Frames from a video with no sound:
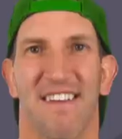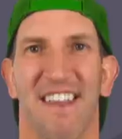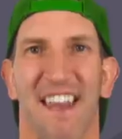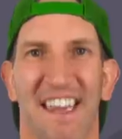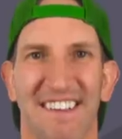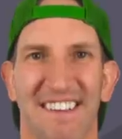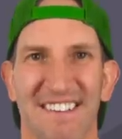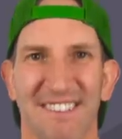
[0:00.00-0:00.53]

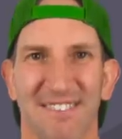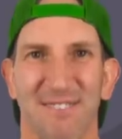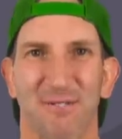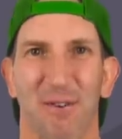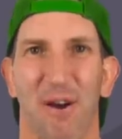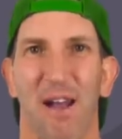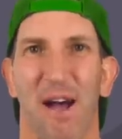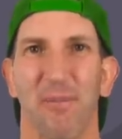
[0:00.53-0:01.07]
G'day kids and
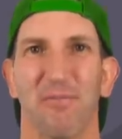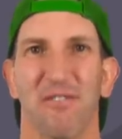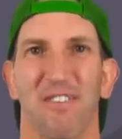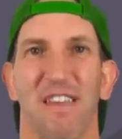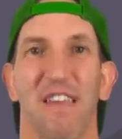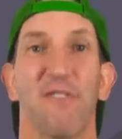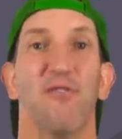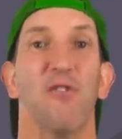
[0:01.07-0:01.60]
grown-ups.
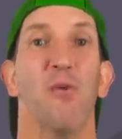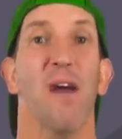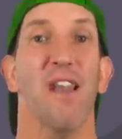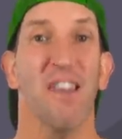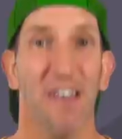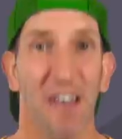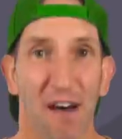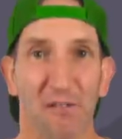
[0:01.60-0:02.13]
If you are
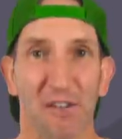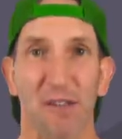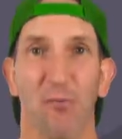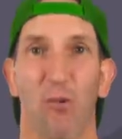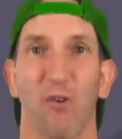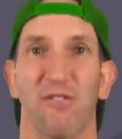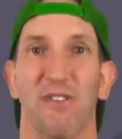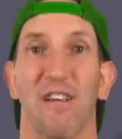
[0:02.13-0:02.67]
loving
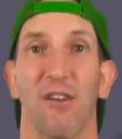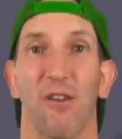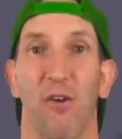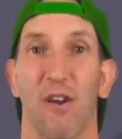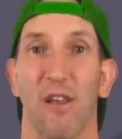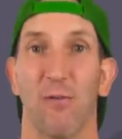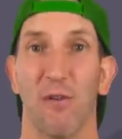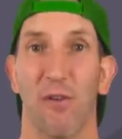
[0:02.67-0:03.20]
watching and
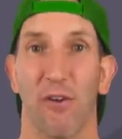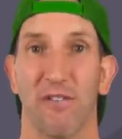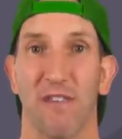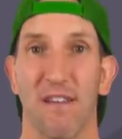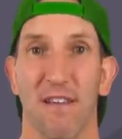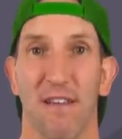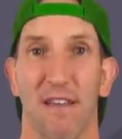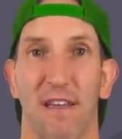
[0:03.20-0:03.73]
learning with
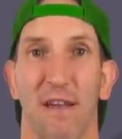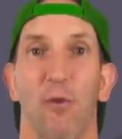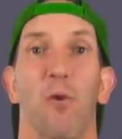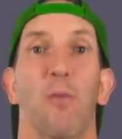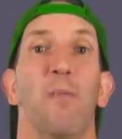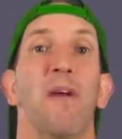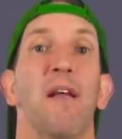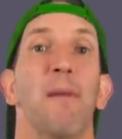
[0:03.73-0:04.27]
Ozzie, it
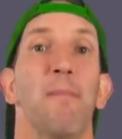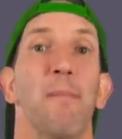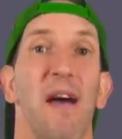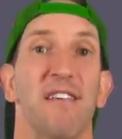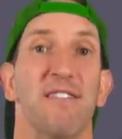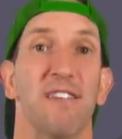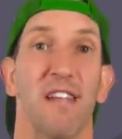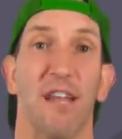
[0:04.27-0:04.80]
would be
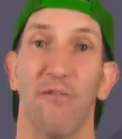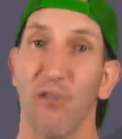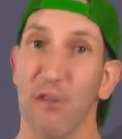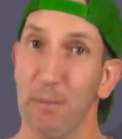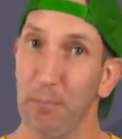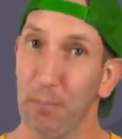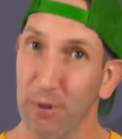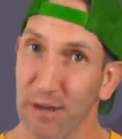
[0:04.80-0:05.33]
amazing if you
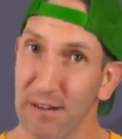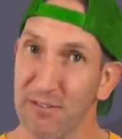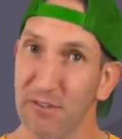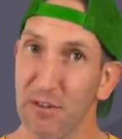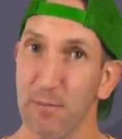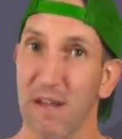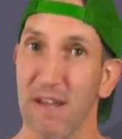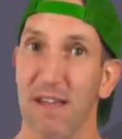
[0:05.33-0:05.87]
could please
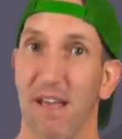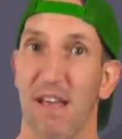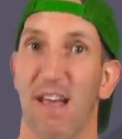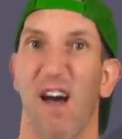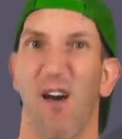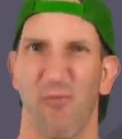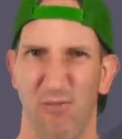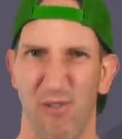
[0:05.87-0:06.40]
do me
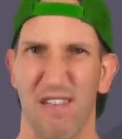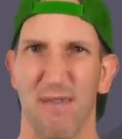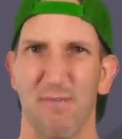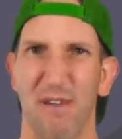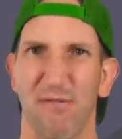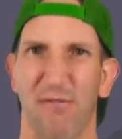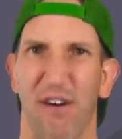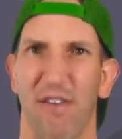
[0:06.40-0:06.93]
a really
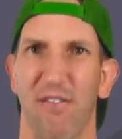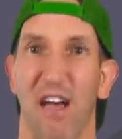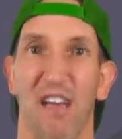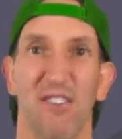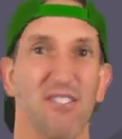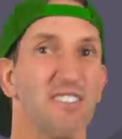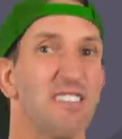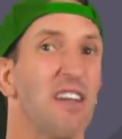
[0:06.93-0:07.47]
big favour
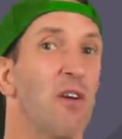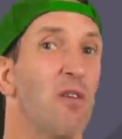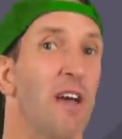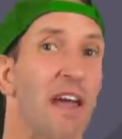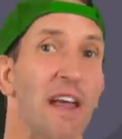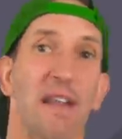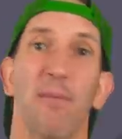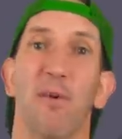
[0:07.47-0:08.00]
and just tell
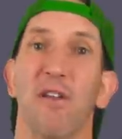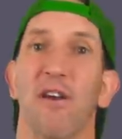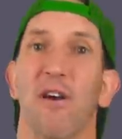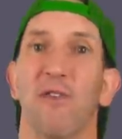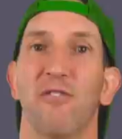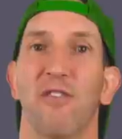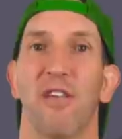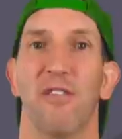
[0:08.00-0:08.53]
anybody
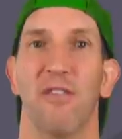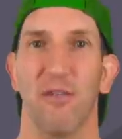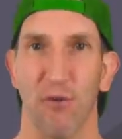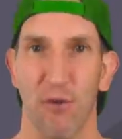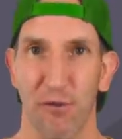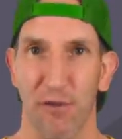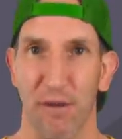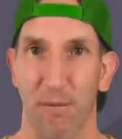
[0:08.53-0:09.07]
else that
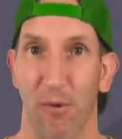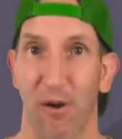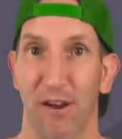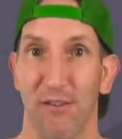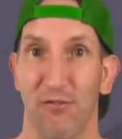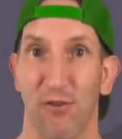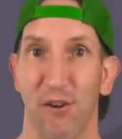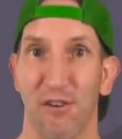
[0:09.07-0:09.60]
you think might
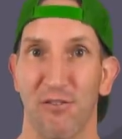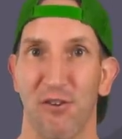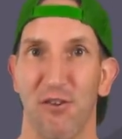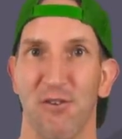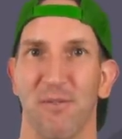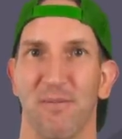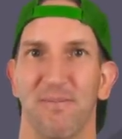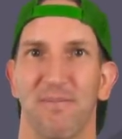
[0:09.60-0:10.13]
enjoy it
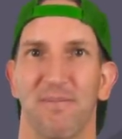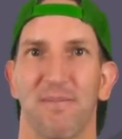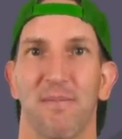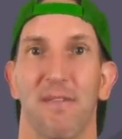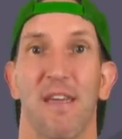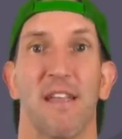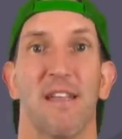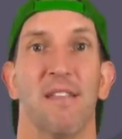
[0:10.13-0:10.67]
too.
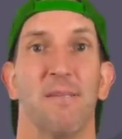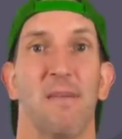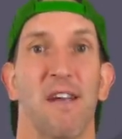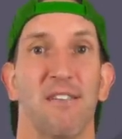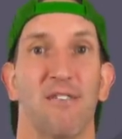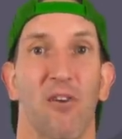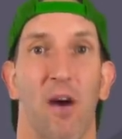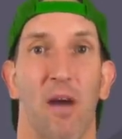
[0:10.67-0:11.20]
In the
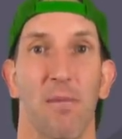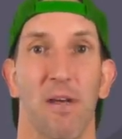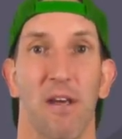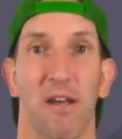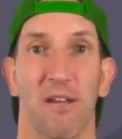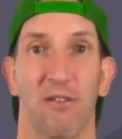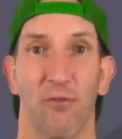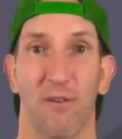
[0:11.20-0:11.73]
meantime,
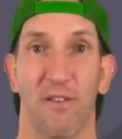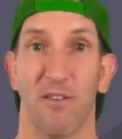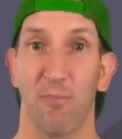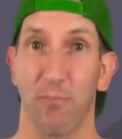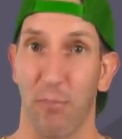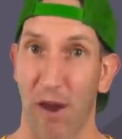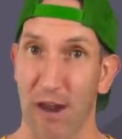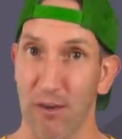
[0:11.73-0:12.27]
enjoy this
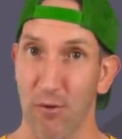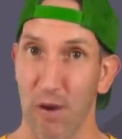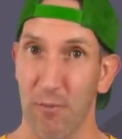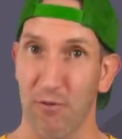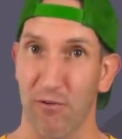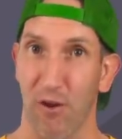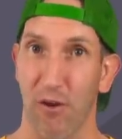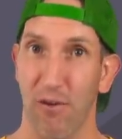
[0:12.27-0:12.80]
brand new
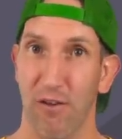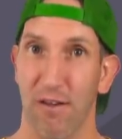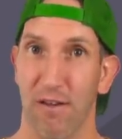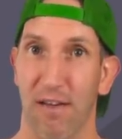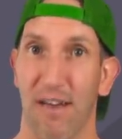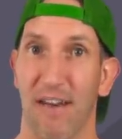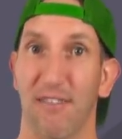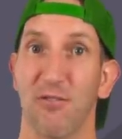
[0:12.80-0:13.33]
episode
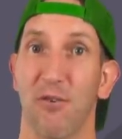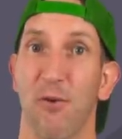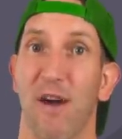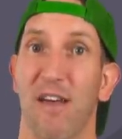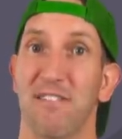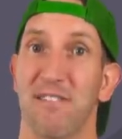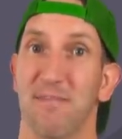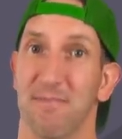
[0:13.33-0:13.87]
and as
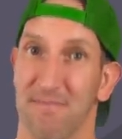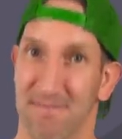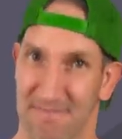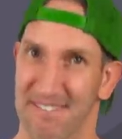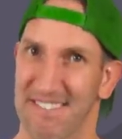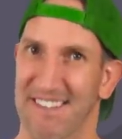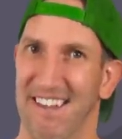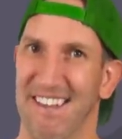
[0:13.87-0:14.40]
always,
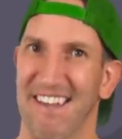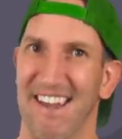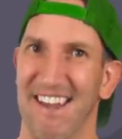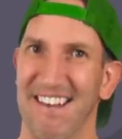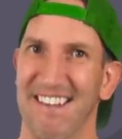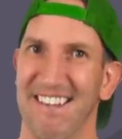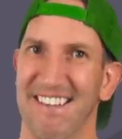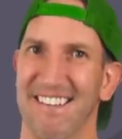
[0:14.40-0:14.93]
stay
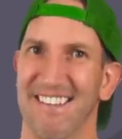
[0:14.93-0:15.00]
keen.